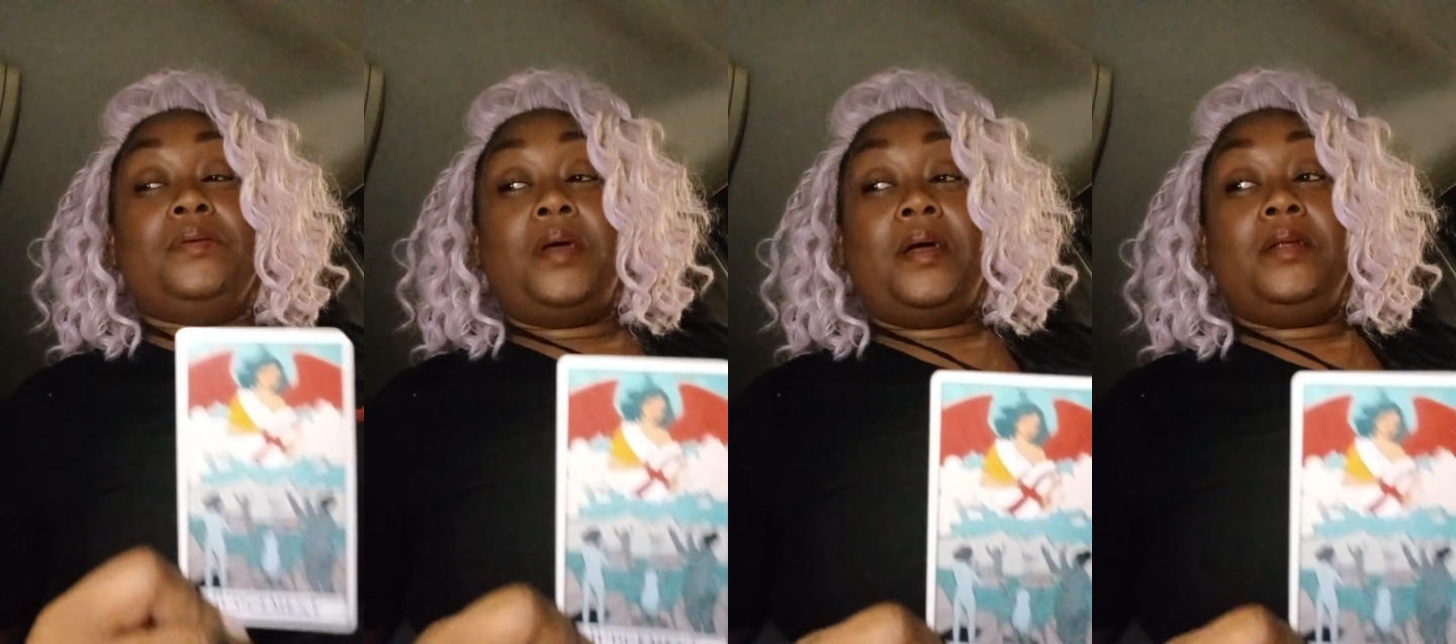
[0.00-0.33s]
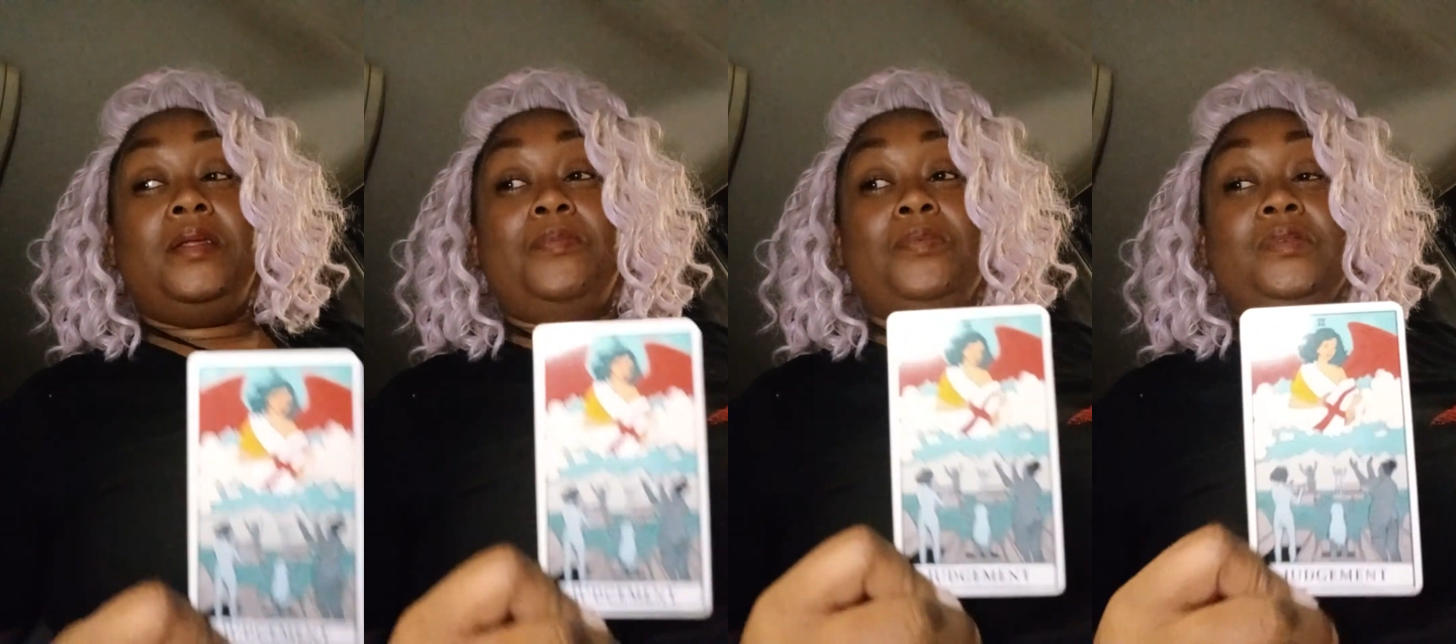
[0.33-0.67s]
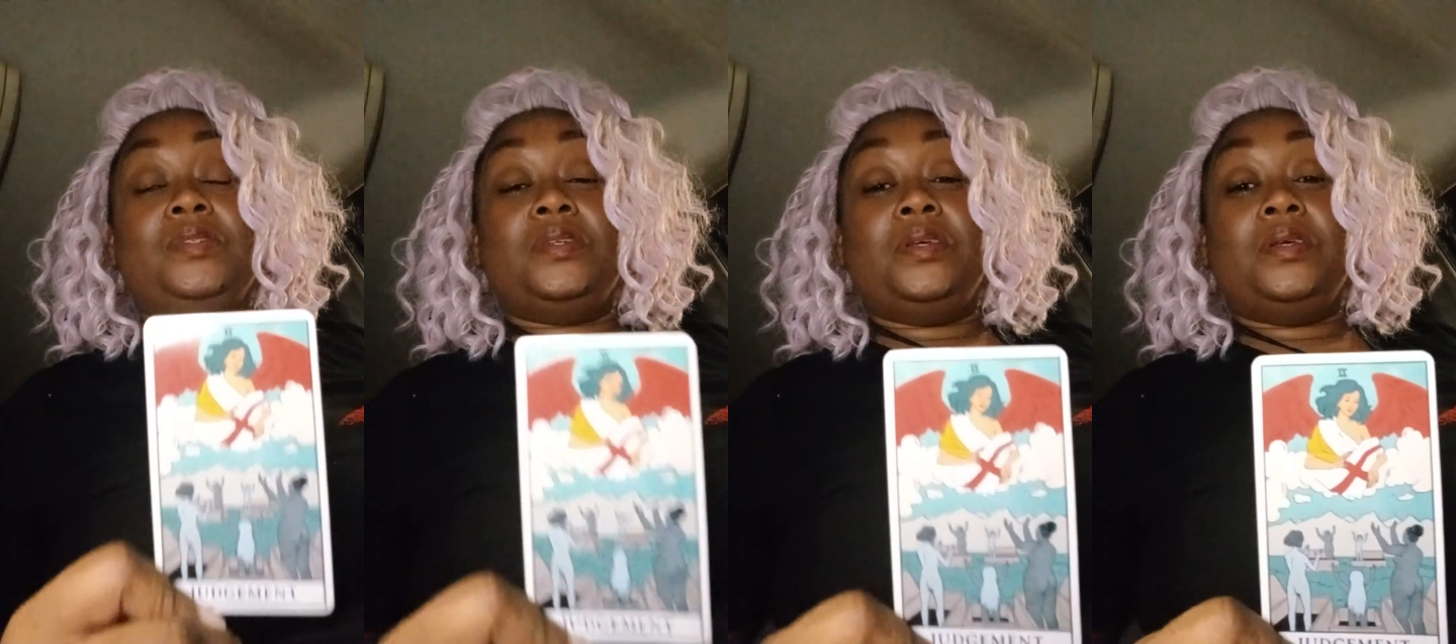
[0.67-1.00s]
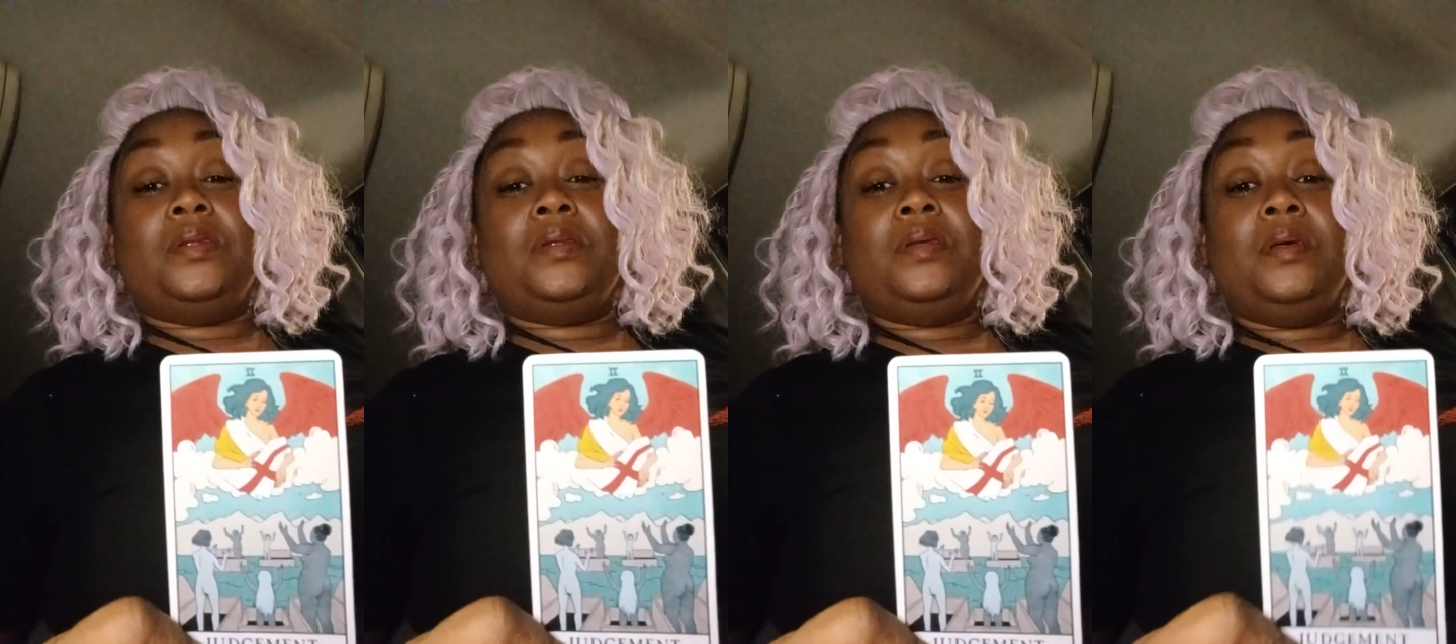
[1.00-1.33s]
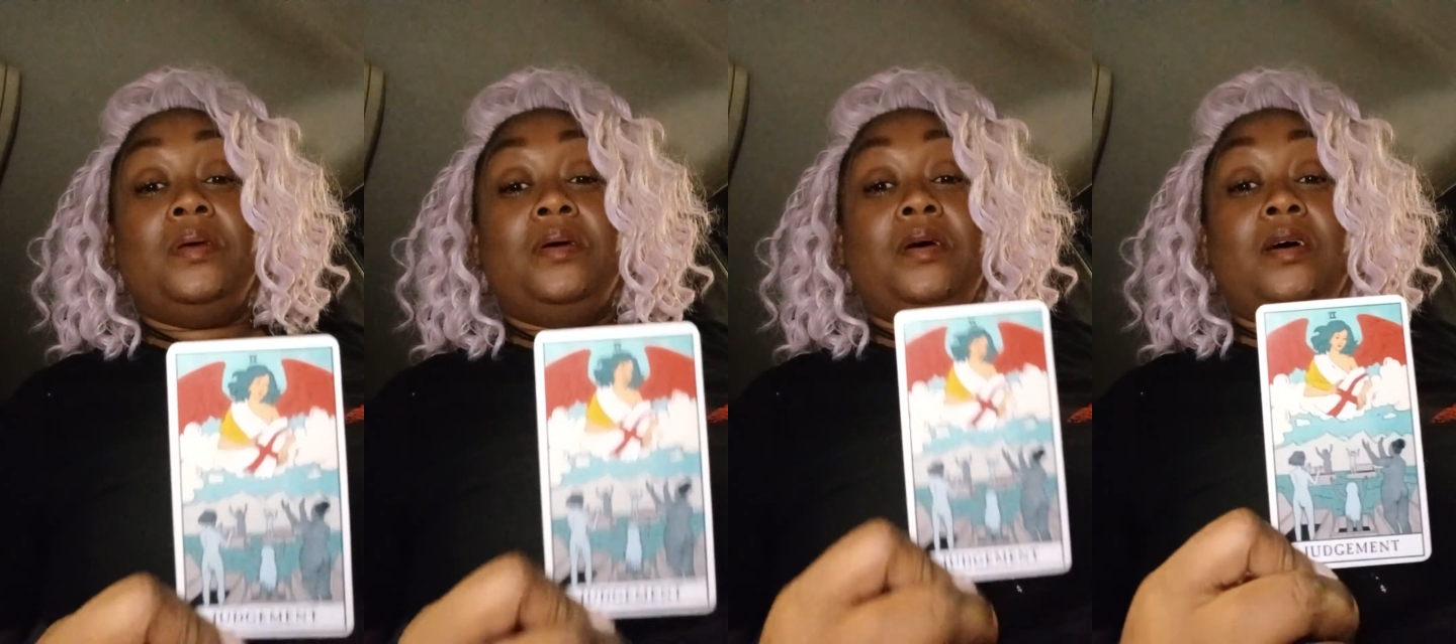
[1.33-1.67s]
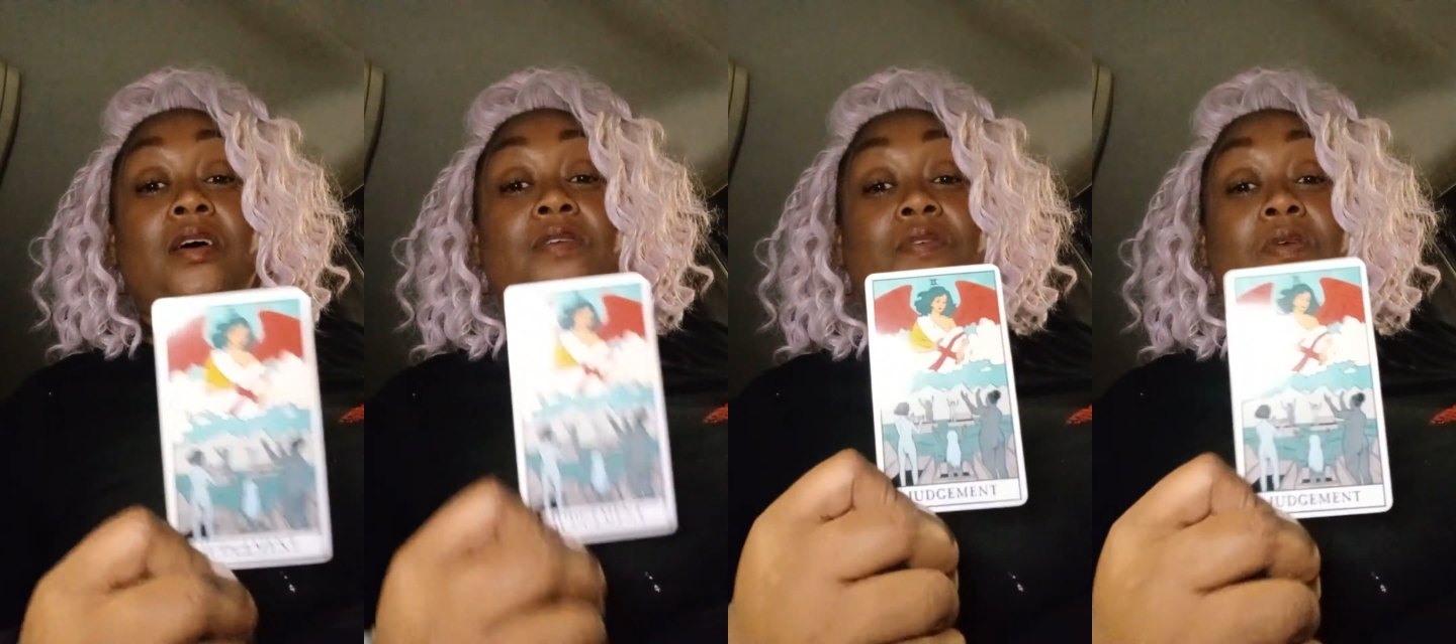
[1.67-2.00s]

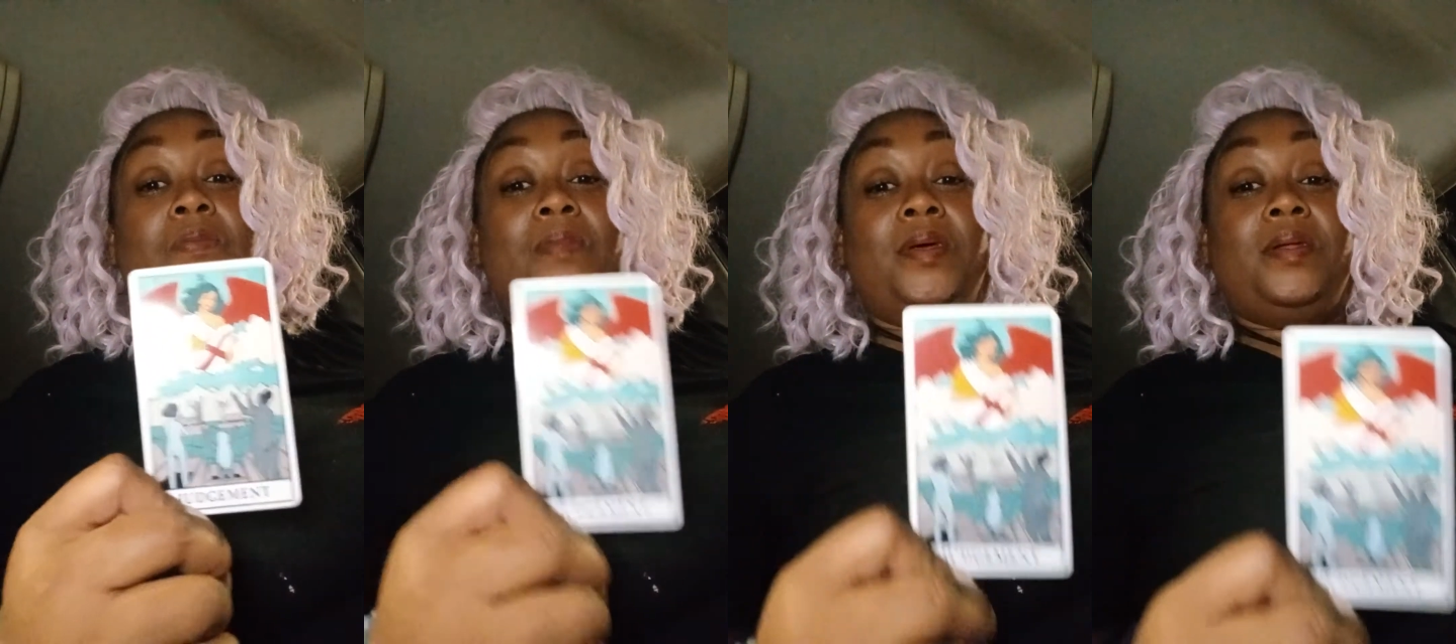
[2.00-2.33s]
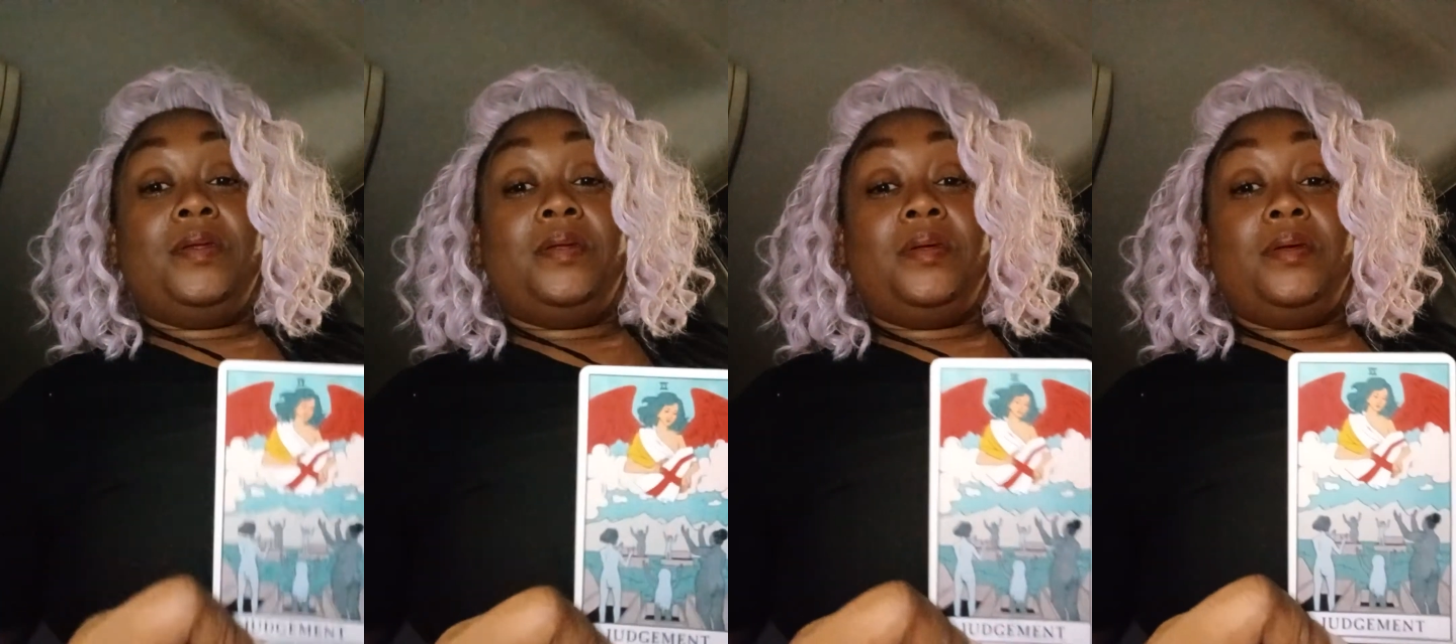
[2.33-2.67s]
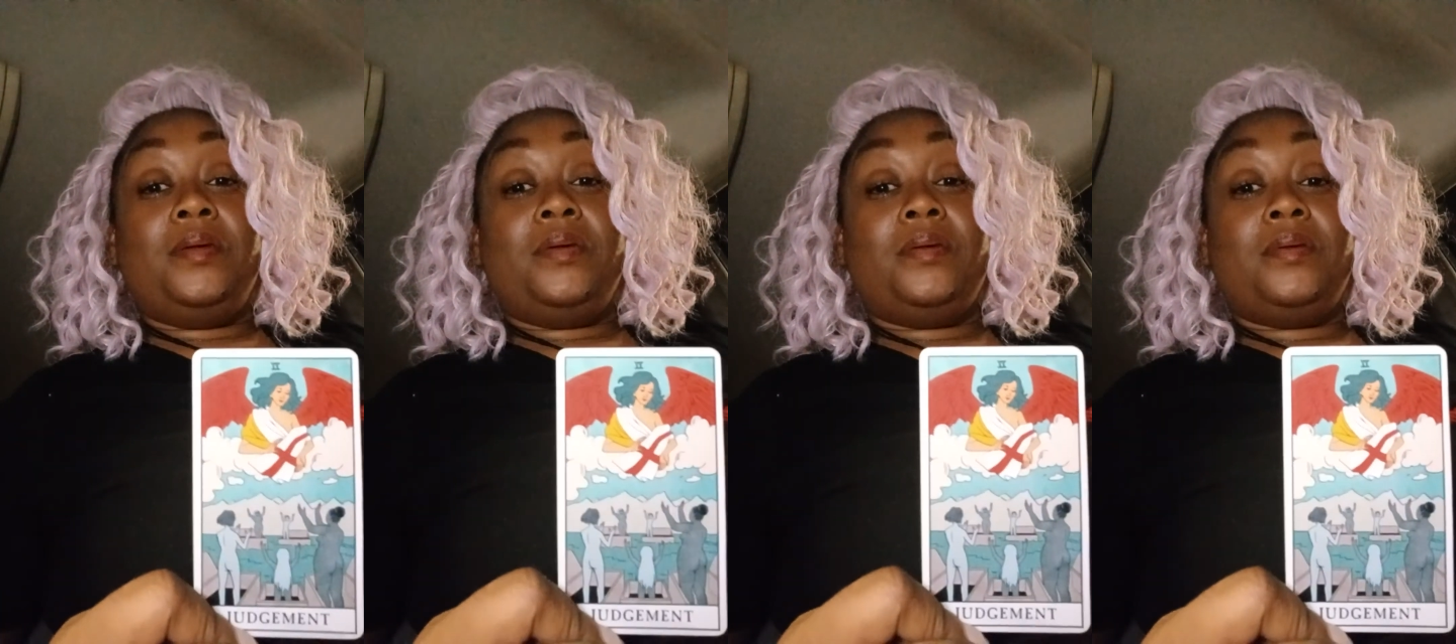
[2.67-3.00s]
90% of humanity